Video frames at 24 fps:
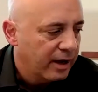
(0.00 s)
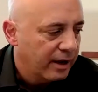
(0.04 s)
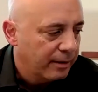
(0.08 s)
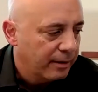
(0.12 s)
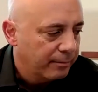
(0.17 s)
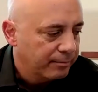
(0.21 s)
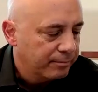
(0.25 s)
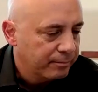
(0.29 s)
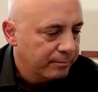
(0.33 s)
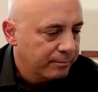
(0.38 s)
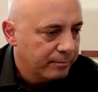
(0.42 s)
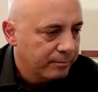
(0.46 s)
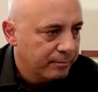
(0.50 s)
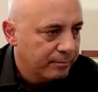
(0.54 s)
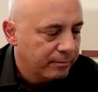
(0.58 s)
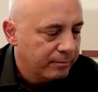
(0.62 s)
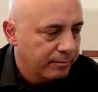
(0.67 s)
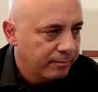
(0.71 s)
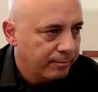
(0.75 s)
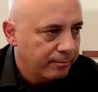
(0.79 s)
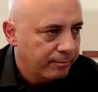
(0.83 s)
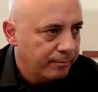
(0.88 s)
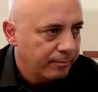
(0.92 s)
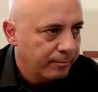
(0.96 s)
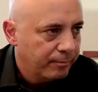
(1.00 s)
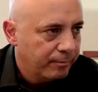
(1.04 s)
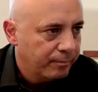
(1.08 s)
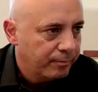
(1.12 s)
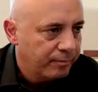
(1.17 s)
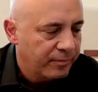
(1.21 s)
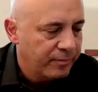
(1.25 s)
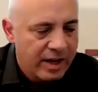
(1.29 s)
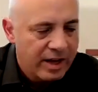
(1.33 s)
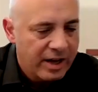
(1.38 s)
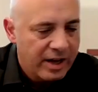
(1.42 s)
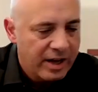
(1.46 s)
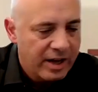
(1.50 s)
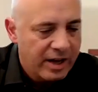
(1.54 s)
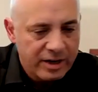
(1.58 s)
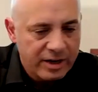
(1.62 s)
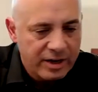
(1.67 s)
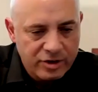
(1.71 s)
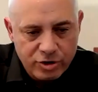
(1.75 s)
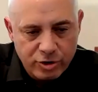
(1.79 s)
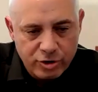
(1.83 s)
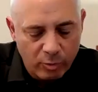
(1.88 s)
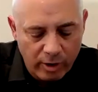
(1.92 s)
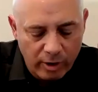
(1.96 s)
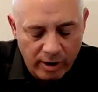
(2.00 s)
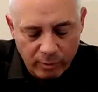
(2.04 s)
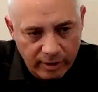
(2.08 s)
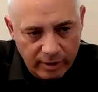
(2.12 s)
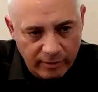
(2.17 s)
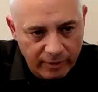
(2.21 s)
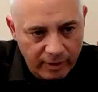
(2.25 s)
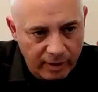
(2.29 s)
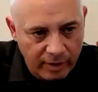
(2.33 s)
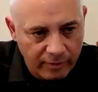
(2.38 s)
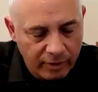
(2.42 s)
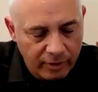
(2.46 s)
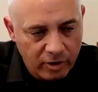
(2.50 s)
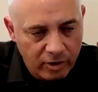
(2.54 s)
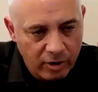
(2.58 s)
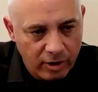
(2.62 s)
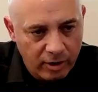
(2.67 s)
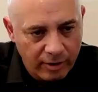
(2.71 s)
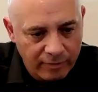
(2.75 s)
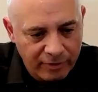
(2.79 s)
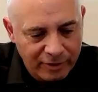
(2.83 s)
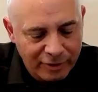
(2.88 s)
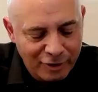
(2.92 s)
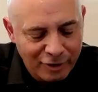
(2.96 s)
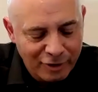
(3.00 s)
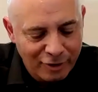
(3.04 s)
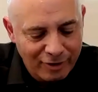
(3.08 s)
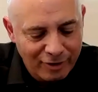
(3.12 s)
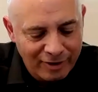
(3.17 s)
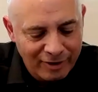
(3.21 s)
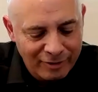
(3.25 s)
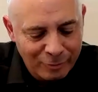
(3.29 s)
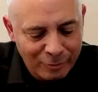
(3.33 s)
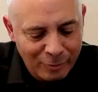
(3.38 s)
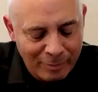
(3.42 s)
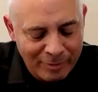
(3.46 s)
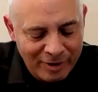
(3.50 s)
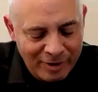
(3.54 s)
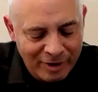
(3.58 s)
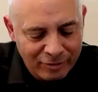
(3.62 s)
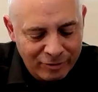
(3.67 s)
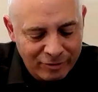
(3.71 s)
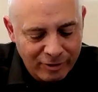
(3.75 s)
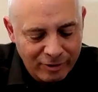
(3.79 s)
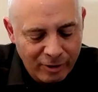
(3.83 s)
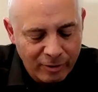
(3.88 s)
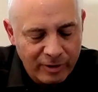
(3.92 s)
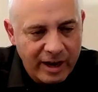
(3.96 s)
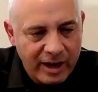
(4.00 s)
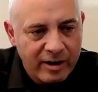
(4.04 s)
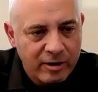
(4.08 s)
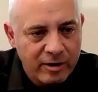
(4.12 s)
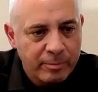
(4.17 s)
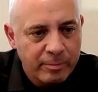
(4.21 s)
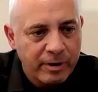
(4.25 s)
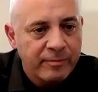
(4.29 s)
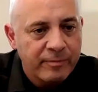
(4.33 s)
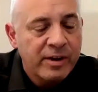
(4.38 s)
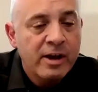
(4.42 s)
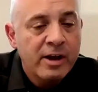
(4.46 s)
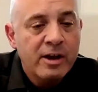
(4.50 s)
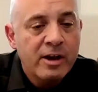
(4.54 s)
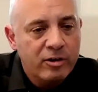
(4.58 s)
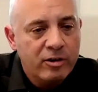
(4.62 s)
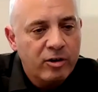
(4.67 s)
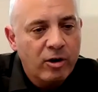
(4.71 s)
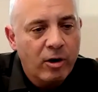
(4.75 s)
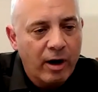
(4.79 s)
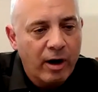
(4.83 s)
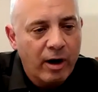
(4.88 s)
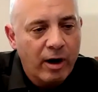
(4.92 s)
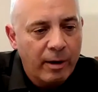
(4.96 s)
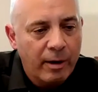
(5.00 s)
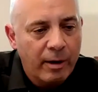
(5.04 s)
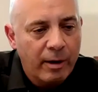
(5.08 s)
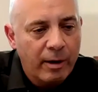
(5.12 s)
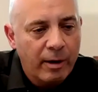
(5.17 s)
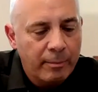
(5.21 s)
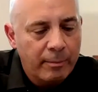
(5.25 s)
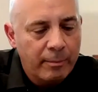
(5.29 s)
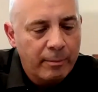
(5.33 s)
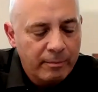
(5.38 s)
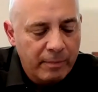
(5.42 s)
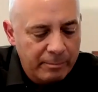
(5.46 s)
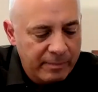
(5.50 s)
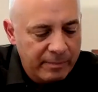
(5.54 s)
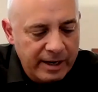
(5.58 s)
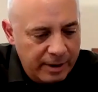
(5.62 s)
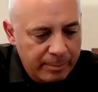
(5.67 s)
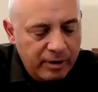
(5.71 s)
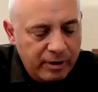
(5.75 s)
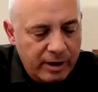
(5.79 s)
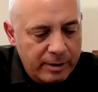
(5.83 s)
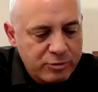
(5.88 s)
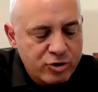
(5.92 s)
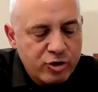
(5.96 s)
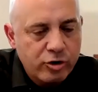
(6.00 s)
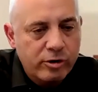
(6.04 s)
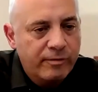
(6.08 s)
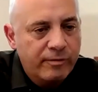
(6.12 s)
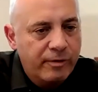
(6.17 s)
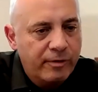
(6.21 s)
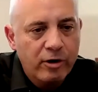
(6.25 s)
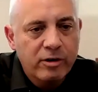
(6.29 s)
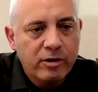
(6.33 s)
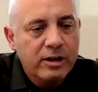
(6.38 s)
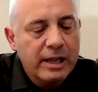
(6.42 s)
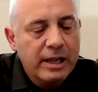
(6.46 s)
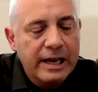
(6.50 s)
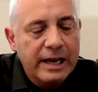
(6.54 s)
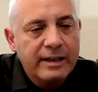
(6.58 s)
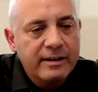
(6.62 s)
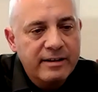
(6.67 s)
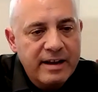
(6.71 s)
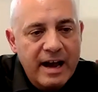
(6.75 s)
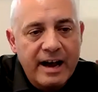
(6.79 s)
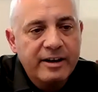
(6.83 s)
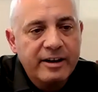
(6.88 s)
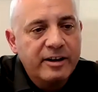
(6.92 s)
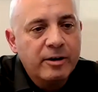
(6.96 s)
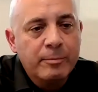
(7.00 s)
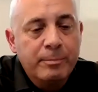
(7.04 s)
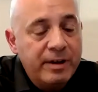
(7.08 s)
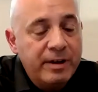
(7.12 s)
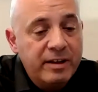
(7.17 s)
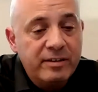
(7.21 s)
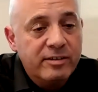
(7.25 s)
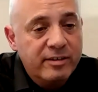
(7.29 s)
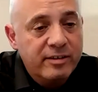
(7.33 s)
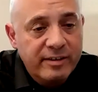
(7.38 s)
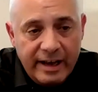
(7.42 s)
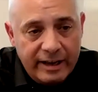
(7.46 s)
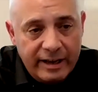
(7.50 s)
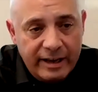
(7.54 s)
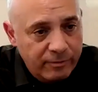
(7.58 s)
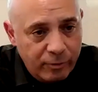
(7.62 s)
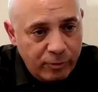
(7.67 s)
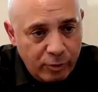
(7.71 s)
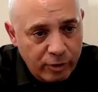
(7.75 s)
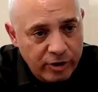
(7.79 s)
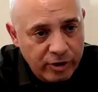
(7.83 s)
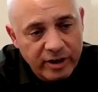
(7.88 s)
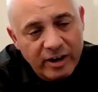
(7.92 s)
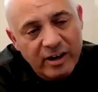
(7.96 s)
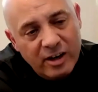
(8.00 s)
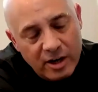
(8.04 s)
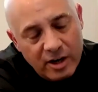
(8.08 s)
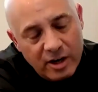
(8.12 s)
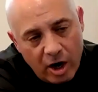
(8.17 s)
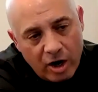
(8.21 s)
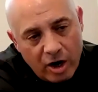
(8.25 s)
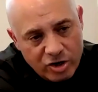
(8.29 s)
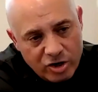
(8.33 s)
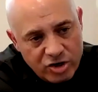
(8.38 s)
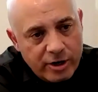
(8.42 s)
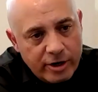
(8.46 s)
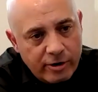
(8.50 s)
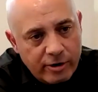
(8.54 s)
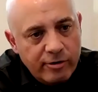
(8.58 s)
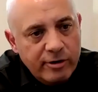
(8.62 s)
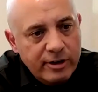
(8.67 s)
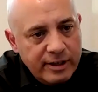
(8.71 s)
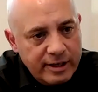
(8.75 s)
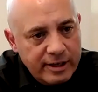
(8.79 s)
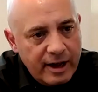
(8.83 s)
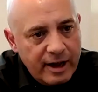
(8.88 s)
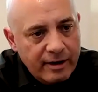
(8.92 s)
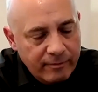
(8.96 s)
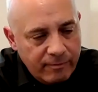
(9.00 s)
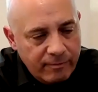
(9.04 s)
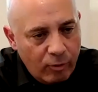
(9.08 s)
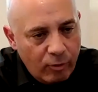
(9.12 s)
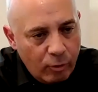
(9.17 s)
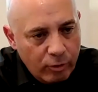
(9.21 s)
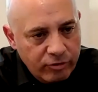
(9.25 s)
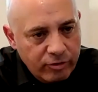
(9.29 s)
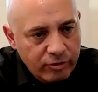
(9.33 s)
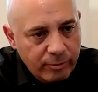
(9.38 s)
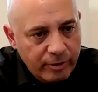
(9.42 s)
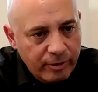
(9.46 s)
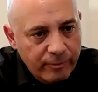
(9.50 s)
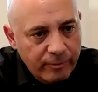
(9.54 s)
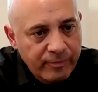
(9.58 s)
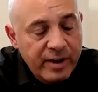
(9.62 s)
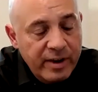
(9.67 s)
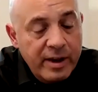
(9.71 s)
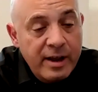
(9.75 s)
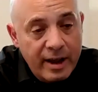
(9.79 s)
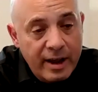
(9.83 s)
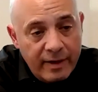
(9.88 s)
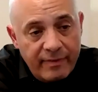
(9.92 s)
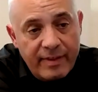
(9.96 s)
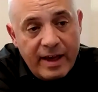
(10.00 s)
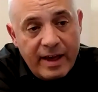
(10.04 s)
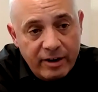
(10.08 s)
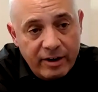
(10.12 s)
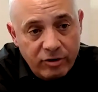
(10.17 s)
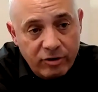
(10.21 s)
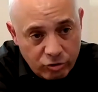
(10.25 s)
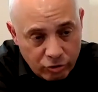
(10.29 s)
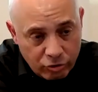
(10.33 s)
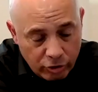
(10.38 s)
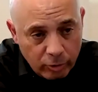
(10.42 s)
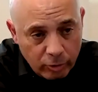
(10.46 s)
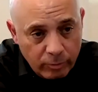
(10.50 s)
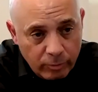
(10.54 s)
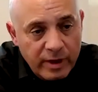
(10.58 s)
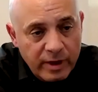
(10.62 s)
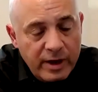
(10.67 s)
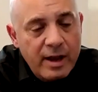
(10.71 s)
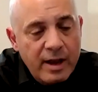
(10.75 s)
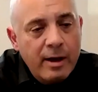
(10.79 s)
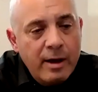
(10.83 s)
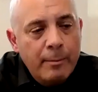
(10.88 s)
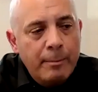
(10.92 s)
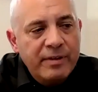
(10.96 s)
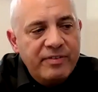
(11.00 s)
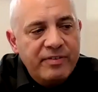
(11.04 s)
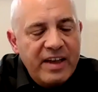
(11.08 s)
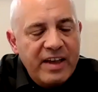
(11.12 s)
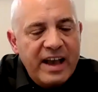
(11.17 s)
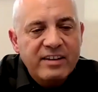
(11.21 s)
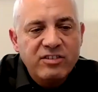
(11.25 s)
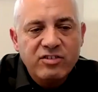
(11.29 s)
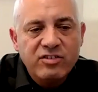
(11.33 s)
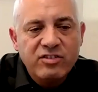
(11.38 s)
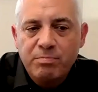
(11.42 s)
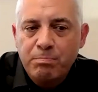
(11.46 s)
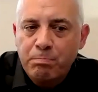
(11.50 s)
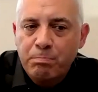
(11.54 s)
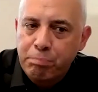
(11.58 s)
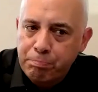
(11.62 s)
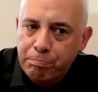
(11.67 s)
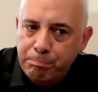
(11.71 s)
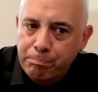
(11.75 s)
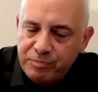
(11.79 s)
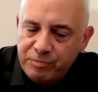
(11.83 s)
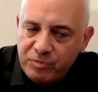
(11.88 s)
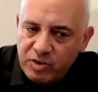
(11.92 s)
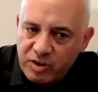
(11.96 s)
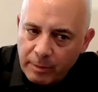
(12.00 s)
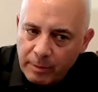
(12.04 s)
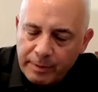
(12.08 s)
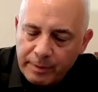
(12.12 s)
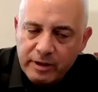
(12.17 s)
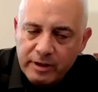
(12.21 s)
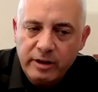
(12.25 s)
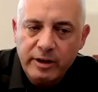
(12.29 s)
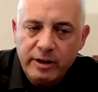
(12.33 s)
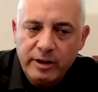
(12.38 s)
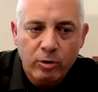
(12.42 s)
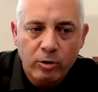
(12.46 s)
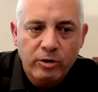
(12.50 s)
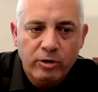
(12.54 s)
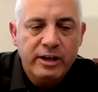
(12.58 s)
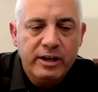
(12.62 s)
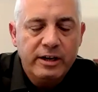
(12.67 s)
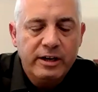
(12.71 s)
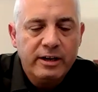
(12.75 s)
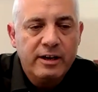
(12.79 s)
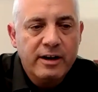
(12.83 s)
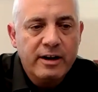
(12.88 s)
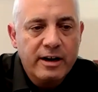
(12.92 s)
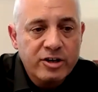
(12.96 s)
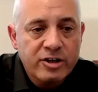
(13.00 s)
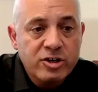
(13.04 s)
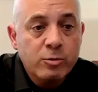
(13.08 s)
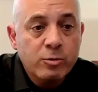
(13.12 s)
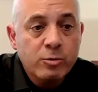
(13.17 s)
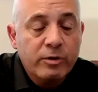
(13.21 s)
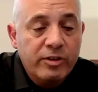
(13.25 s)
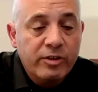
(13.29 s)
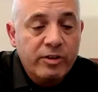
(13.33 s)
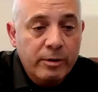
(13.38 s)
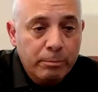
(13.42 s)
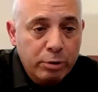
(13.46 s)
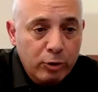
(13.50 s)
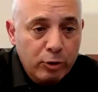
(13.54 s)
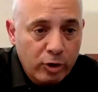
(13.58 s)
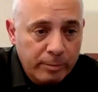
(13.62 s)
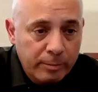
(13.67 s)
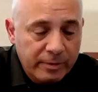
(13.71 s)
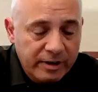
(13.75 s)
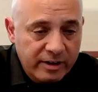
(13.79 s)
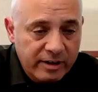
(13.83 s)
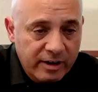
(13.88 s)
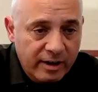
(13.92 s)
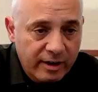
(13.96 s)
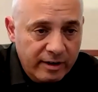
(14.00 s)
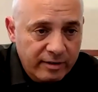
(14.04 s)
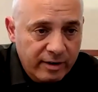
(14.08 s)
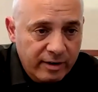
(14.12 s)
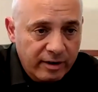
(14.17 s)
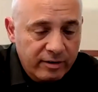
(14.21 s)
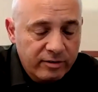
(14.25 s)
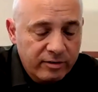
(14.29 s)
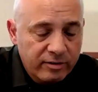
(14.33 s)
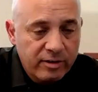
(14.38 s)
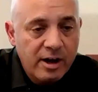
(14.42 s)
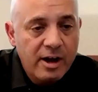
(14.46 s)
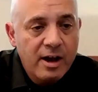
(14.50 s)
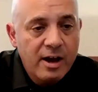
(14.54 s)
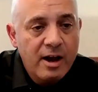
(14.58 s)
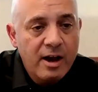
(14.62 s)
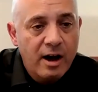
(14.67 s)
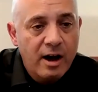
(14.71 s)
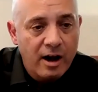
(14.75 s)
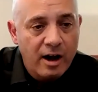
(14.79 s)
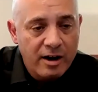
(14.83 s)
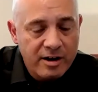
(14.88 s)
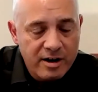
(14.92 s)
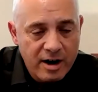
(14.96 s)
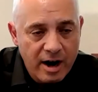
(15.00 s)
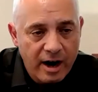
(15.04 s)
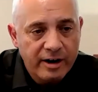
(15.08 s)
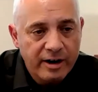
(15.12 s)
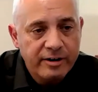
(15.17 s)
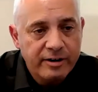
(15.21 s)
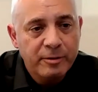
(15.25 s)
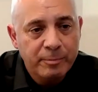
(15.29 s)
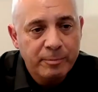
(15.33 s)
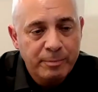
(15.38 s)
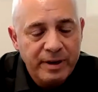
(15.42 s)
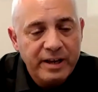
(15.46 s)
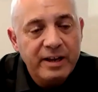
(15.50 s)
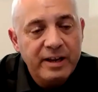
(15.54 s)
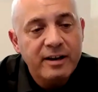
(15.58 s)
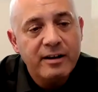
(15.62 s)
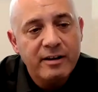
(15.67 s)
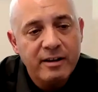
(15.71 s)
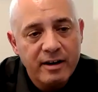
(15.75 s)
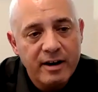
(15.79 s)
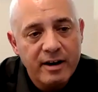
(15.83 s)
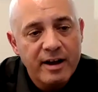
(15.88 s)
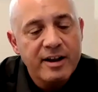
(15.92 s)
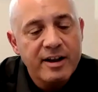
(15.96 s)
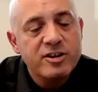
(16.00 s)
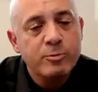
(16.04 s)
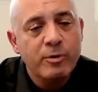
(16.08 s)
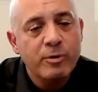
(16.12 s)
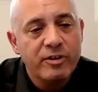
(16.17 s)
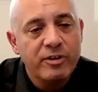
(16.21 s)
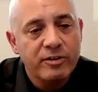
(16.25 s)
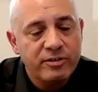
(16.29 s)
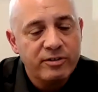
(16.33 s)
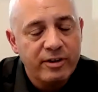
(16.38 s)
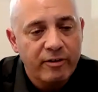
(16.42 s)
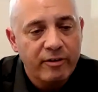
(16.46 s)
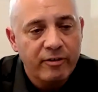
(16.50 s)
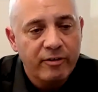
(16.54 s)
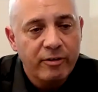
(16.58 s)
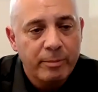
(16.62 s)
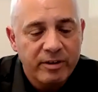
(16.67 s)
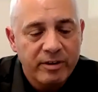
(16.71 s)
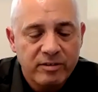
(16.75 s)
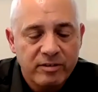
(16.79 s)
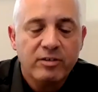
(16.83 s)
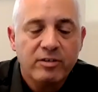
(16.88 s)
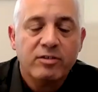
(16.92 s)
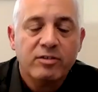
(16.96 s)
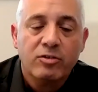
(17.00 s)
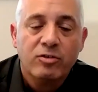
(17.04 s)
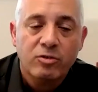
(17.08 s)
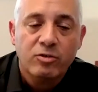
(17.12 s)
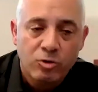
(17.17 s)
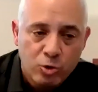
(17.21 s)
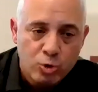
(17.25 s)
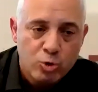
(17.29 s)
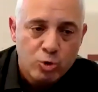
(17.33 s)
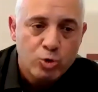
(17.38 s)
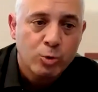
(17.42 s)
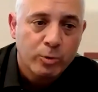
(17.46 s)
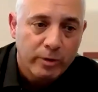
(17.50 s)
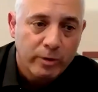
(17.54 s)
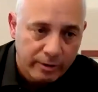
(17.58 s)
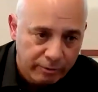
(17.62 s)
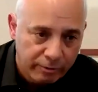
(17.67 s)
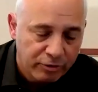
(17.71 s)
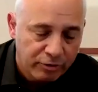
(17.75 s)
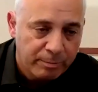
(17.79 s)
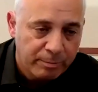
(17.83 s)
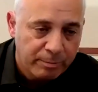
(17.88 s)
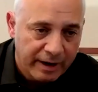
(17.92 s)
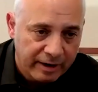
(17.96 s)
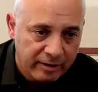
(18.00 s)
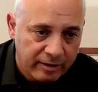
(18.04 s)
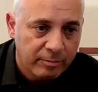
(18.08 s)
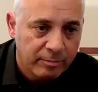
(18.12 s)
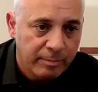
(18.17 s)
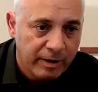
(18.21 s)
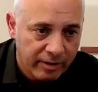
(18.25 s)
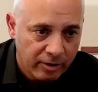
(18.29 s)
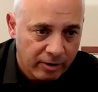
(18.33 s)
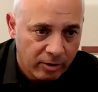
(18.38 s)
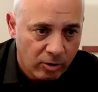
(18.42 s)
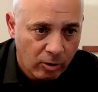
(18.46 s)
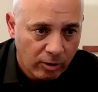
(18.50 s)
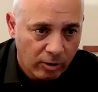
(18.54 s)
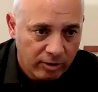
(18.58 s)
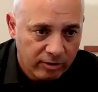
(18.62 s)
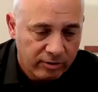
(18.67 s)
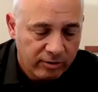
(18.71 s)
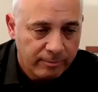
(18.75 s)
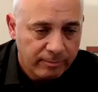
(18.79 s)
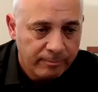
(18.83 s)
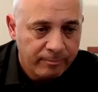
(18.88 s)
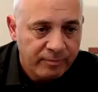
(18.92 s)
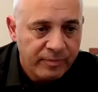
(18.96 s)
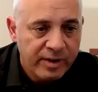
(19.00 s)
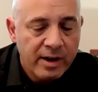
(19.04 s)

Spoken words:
I'm not sure where everyone on the webinar is located, but many people I'm sure have heard like non-competes in California are generally not enforceable, and that is true. But that's typically only in connection with the employment context. A non-compete in connection with the sale of the business is usually respected by the courts.